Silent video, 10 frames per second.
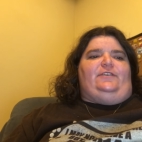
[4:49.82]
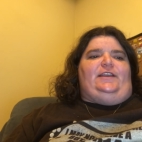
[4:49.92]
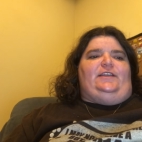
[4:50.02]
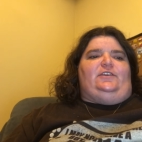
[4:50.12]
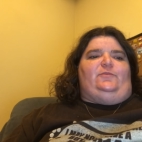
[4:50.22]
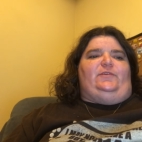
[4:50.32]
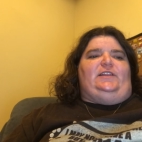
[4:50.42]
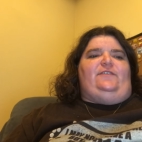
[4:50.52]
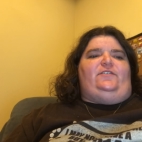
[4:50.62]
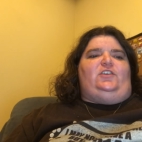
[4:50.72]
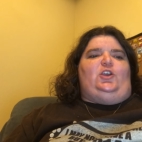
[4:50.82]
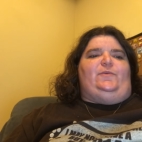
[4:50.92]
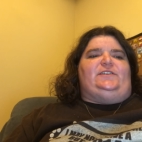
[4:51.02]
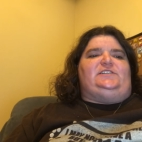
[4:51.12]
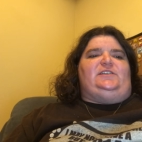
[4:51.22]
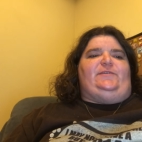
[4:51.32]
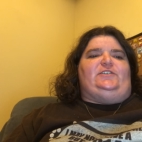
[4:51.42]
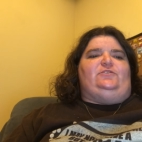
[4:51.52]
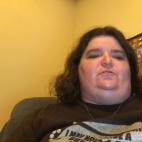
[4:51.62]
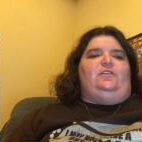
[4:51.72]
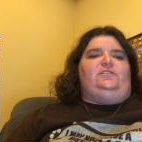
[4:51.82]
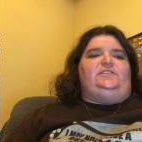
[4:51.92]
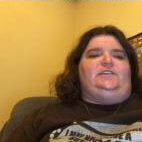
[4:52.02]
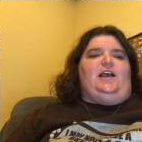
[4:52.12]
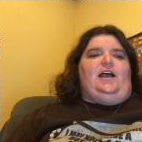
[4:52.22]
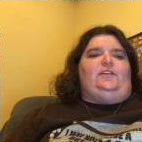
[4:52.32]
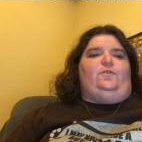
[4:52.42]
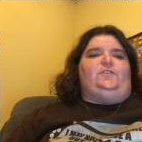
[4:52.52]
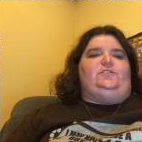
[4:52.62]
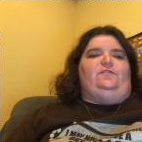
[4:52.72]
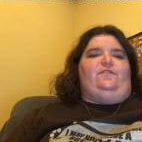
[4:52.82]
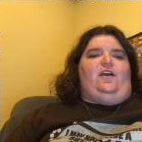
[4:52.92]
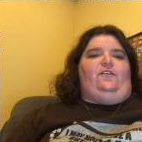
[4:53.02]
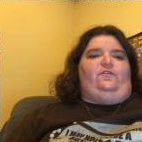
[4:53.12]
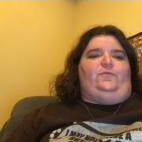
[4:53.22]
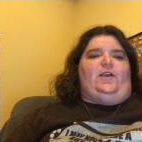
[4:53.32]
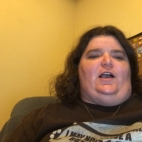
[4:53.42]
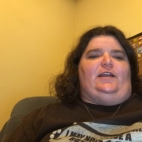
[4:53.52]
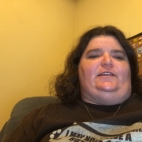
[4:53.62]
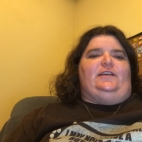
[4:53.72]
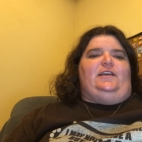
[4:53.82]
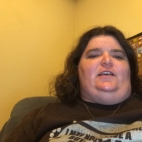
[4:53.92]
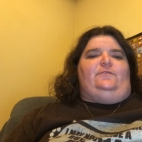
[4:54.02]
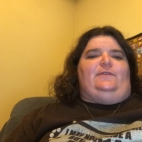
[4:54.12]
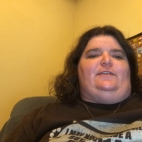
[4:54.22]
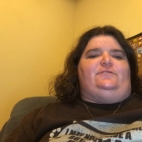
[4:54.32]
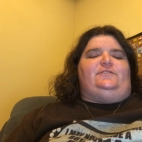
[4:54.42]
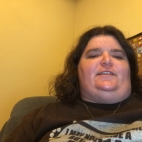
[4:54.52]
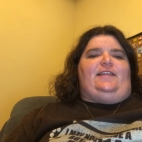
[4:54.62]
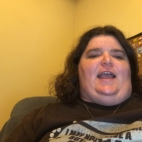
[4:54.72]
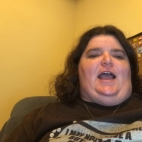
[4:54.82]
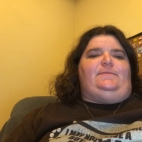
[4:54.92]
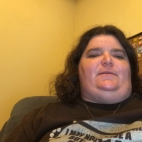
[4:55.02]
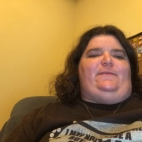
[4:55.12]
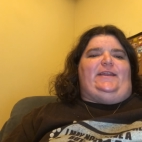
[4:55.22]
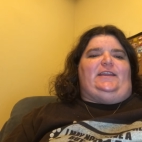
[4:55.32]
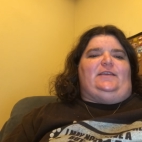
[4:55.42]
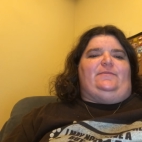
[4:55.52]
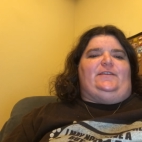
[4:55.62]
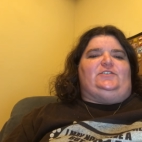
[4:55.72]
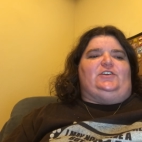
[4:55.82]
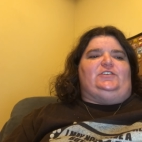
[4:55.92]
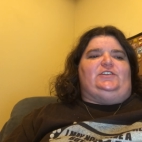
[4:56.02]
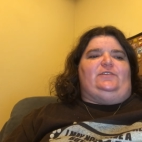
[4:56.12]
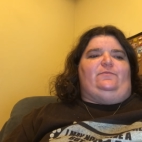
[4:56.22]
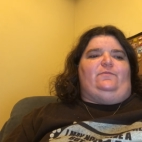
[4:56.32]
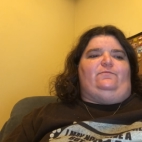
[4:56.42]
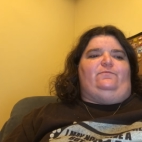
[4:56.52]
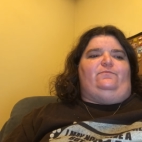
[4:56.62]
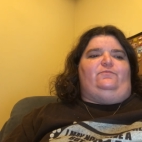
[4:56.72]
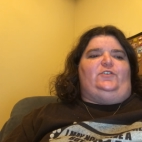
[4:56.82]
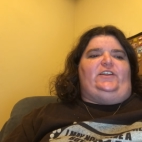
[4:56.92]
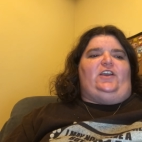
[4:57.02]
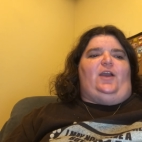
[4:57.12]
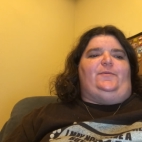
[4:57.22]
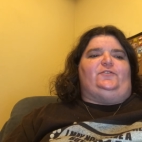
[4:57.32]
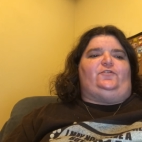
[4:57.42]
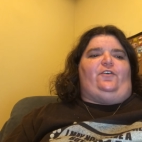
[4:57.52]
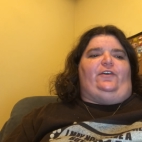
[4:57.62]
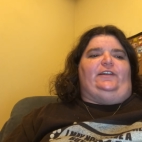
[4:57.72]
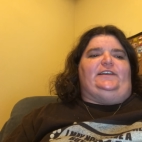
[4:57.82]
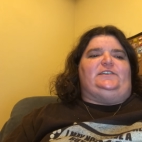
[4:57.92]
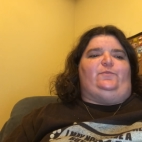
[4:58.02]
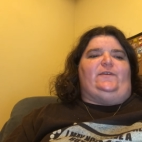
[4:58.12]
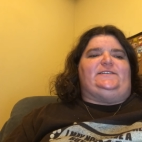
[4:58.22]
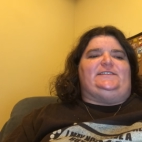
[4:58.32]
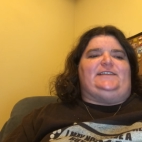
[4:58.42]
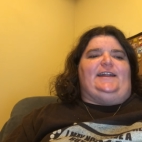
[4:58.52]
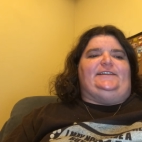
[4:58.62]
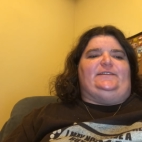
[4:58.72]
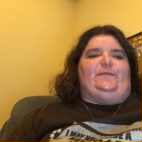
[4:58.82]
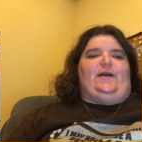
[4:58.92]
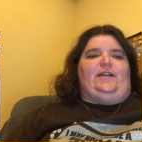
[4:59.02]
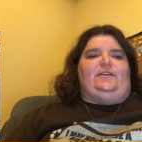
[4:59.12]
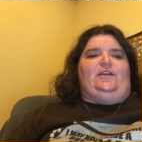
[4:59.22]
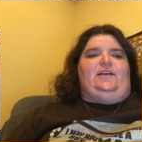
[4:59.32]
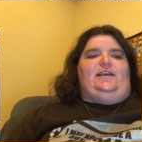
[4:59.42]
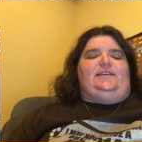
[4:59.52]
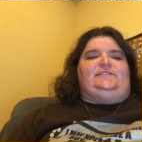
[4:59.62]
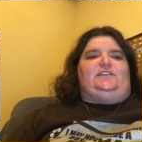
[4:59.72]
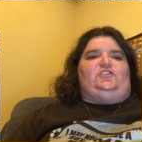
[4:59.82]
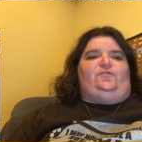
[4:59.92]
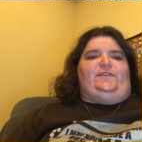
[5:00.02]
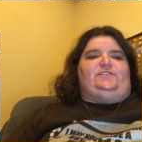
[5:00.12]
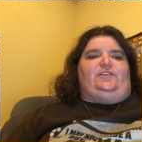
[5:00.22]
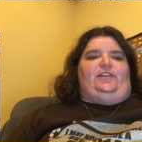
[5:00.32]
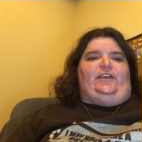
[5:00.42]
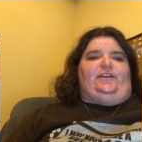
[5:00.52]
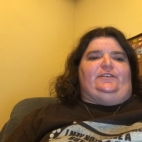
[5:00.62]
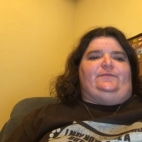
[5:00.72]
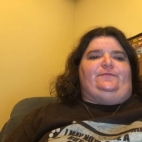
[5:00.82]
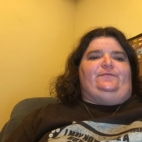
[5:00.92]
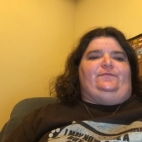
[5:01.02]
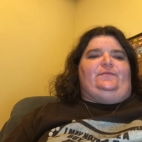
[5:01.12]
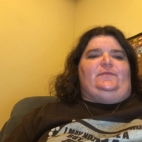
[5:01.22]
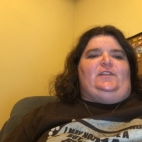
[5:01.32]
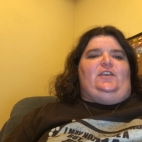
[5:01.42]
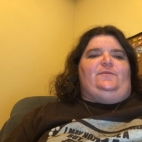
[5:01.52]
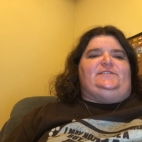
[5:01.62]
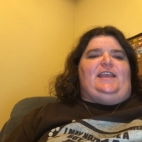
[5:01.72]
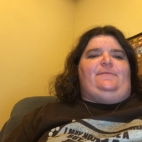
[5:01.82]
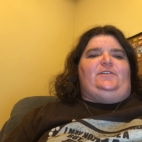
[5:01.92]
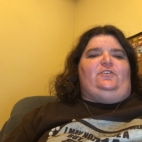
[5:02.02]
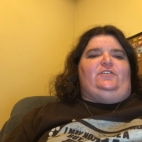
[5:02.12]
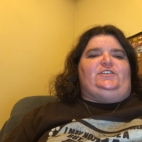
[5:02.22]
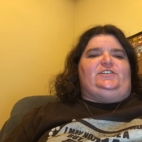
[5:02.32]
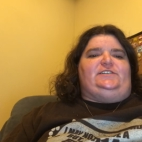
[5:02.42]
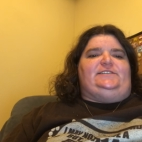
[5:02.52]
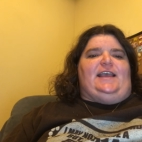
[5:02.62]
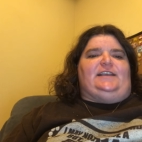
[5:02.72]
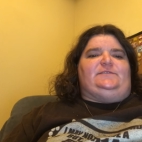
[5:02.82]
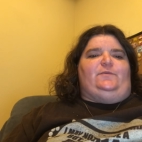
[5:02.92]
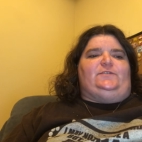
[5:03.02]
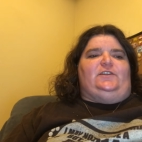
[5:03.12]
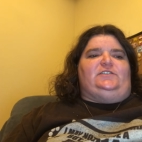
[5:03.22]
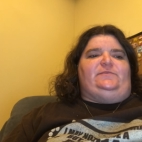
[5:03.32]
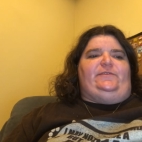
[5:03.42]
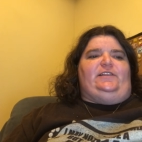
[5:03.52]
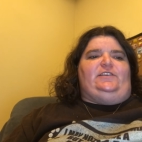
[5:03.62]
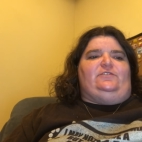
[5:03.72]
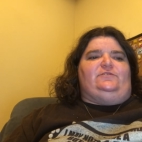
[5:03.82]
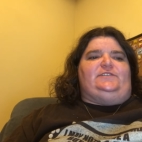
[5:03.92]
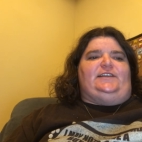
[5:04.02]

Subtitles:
either believing humans to be too close to God or too far from God, rather than the happy medium that church had pretty arbitrarily decided upon centuries earlier. It was aimed at Christian sects but was ultimately used